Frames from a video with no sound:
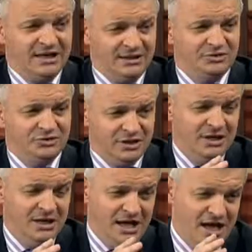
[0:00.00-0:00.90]
That's
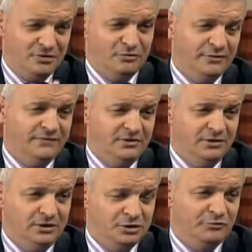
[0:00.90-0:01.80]

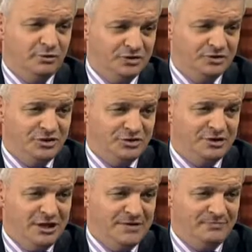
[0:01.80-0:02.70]
$150 for a mid-season
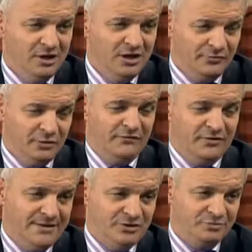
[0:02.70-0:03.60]
lamb for our
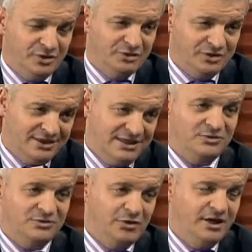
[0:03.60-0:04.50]
farmers, because that's
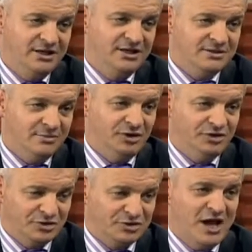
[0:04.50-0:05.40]
what they need to be
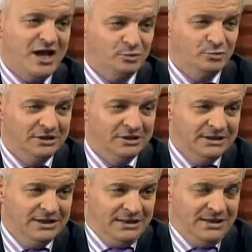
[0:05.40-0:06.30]
sustainable.
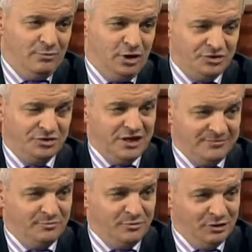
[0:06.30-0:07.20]
And by sustainable, I
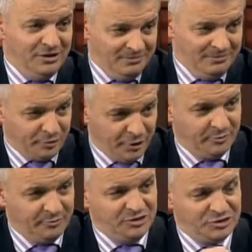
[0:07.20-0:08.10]
mean
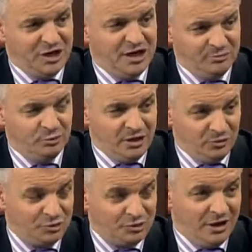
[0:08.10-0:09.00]
profitably sustainable, and
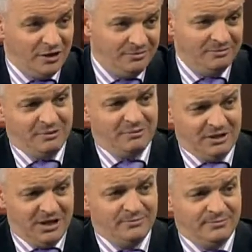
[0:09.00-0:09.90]
also
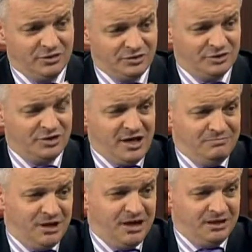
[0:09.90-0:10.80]
enable to sustain
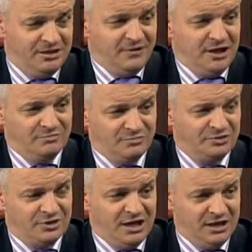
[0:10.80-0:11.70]
their farms
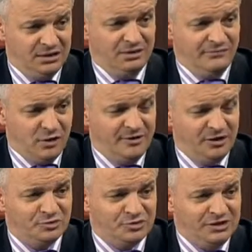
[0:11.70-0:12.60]
in an environmental
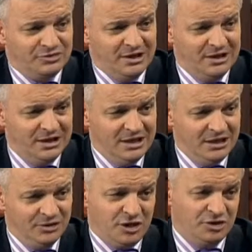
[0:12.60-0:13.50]
sense.
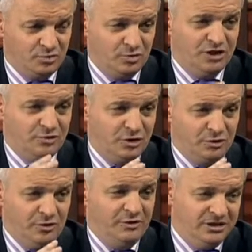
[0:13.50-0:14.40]
So it's really critical that
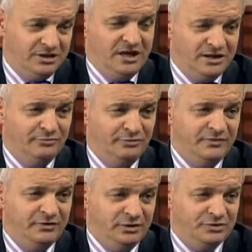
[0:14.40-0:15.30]
we get to that
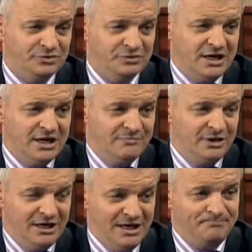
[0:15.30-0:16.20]
$150 a
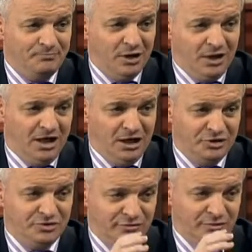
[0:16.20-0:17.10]
lamb, and it's
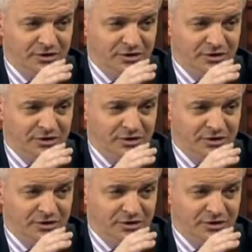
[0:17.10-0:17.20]
a very